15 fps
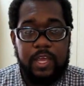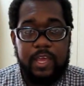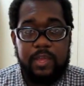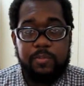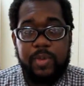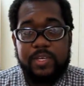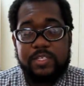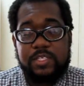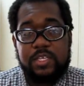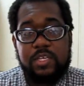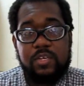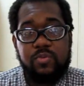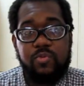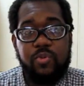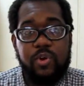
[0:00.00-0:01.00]
And by
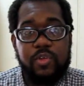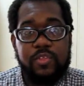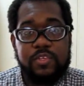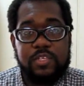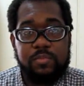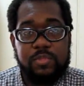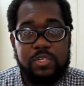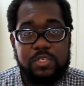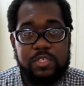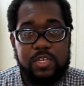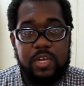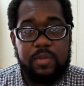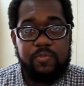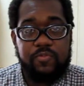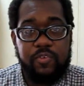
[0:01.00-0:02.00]
seeing where these images
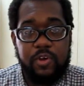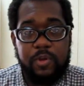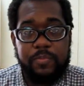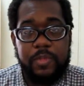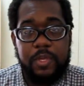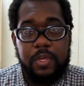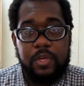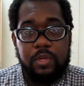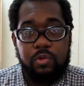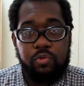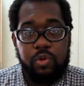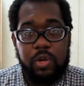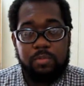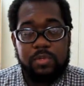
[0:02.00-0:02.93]
came from, we were